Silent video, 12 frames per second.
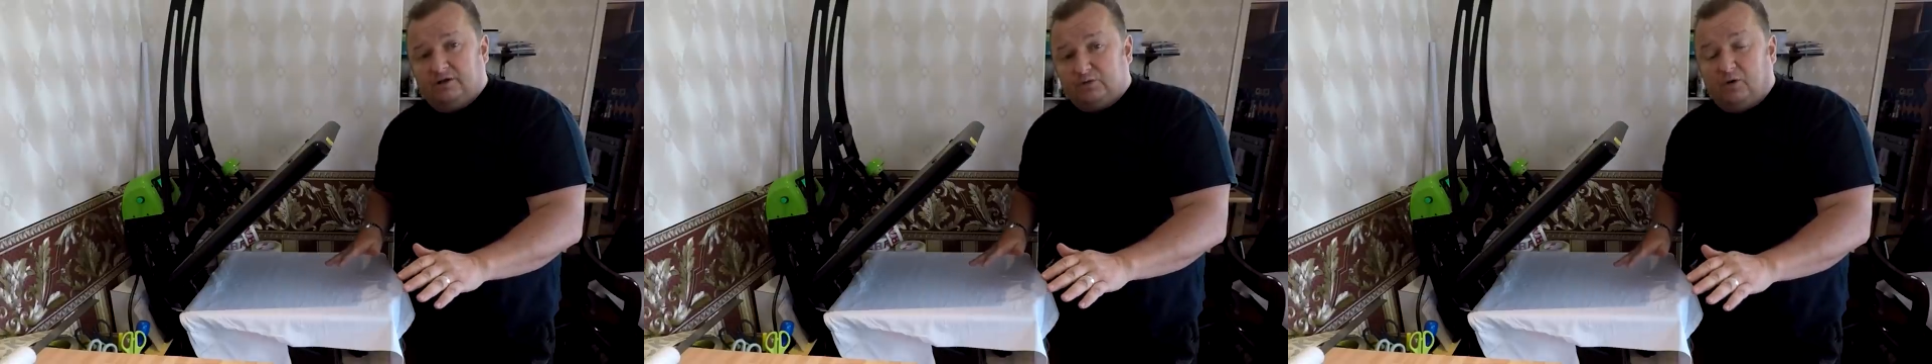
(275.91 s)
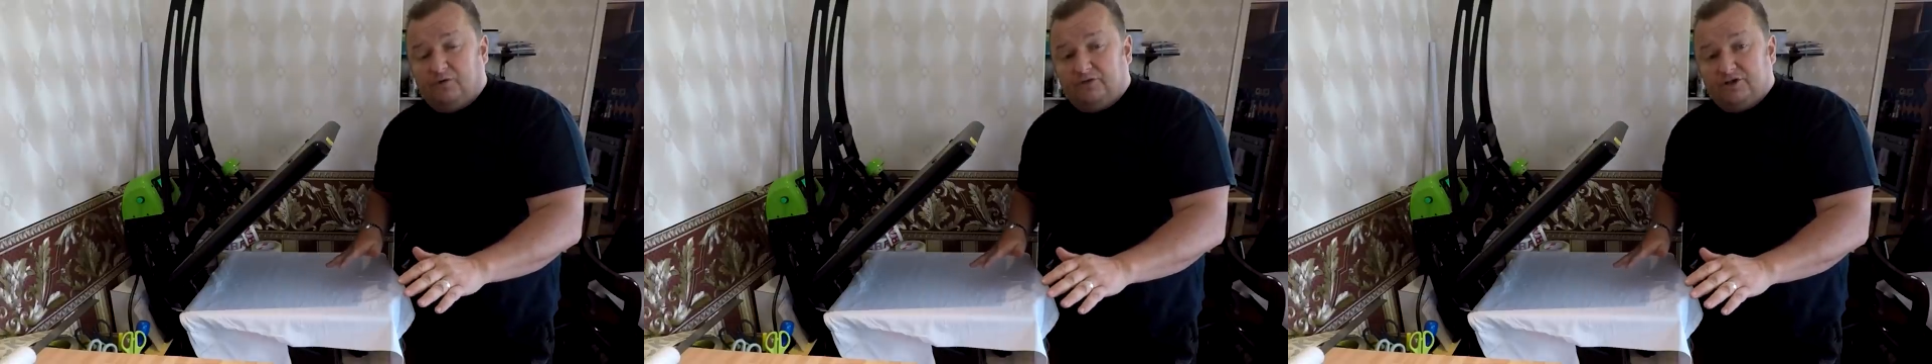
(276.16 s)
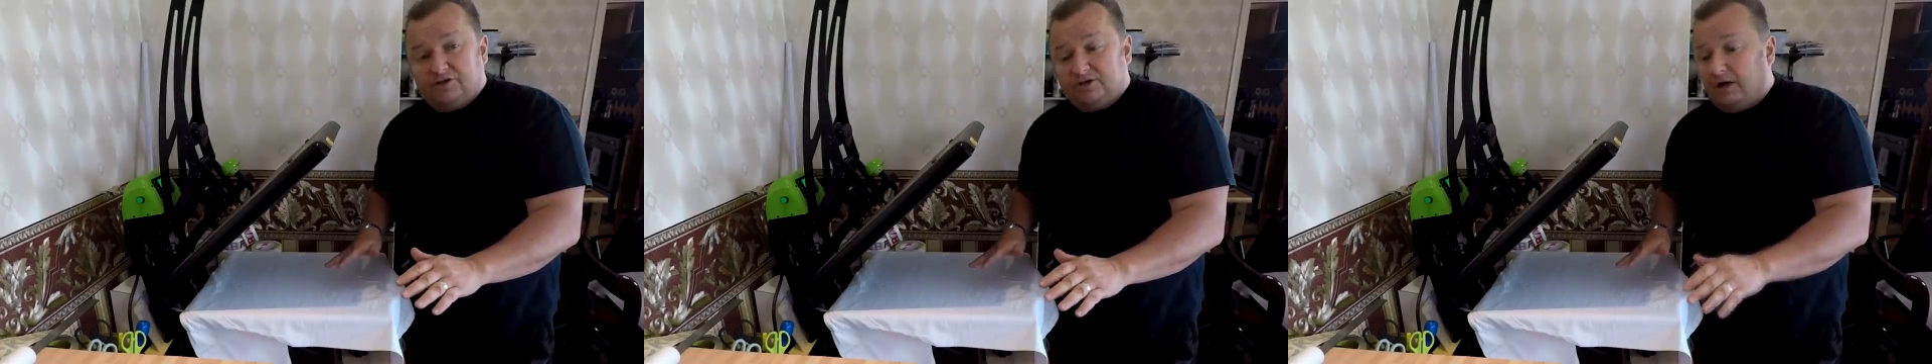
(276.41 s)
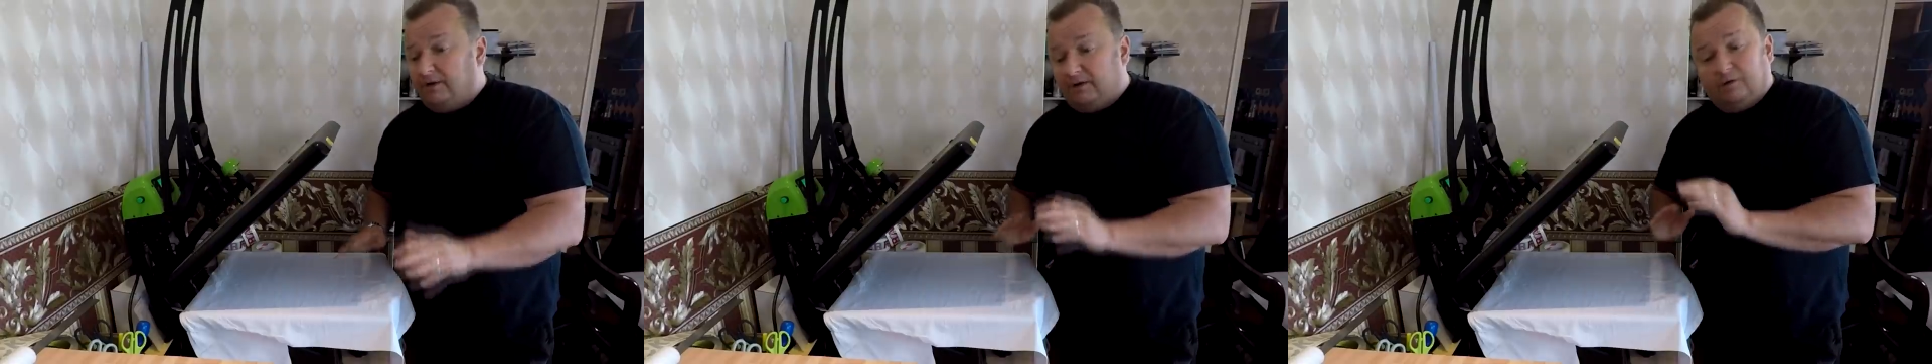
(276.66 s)
12 years
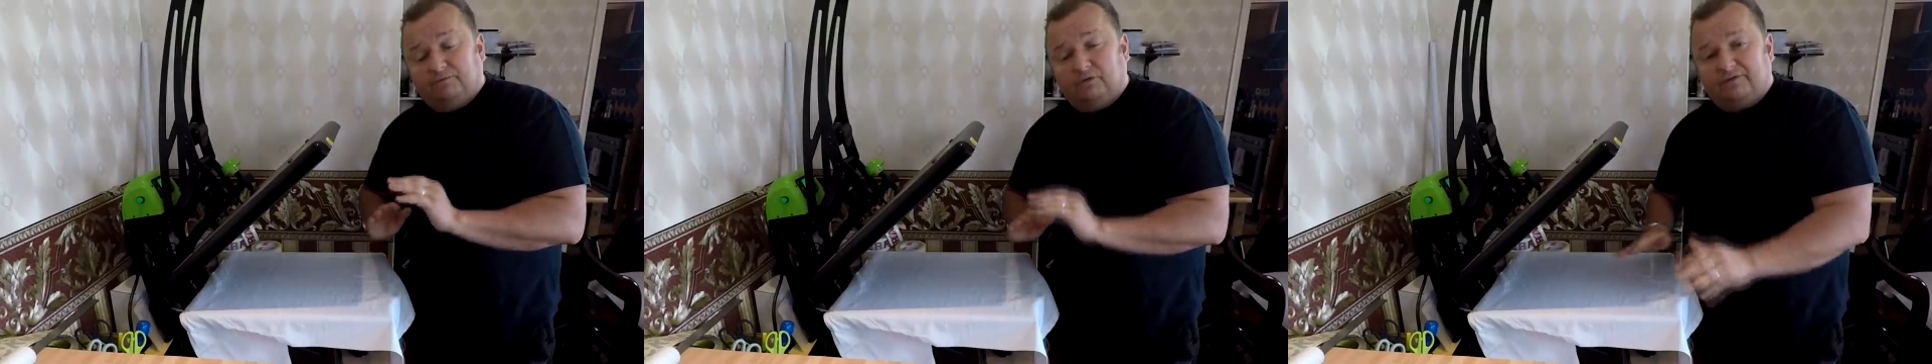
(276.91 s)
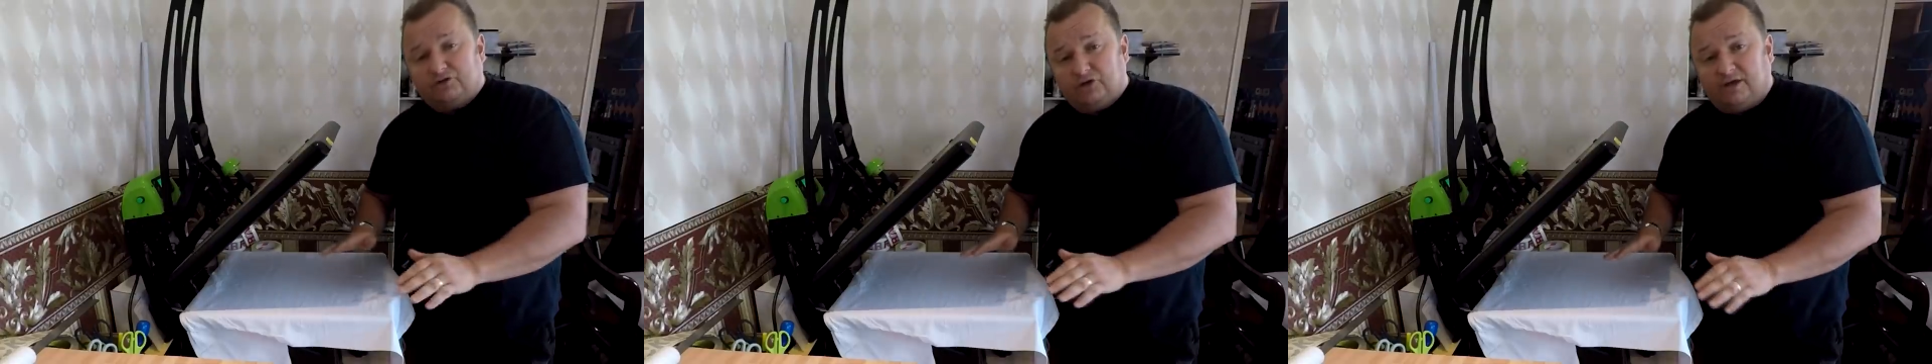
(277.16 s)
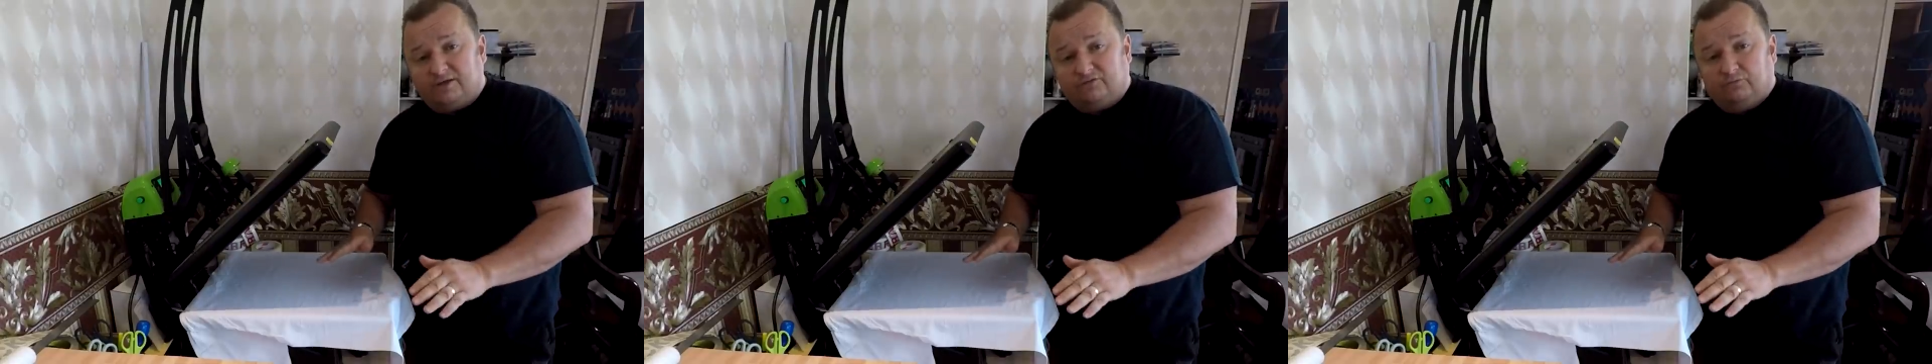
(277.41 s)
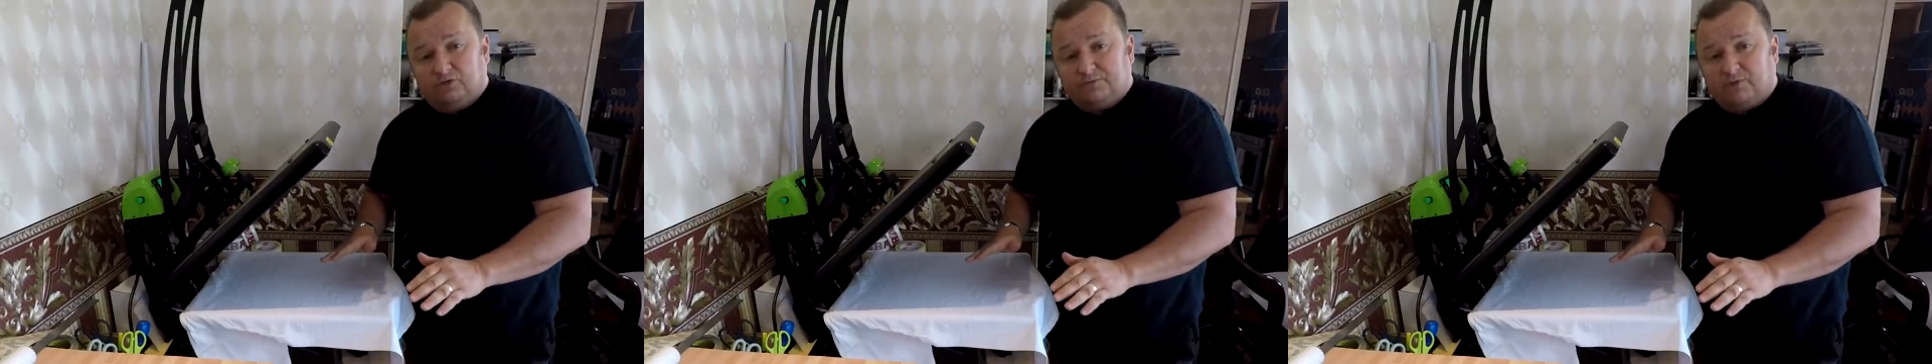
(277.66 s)
ago, and I've never changed from this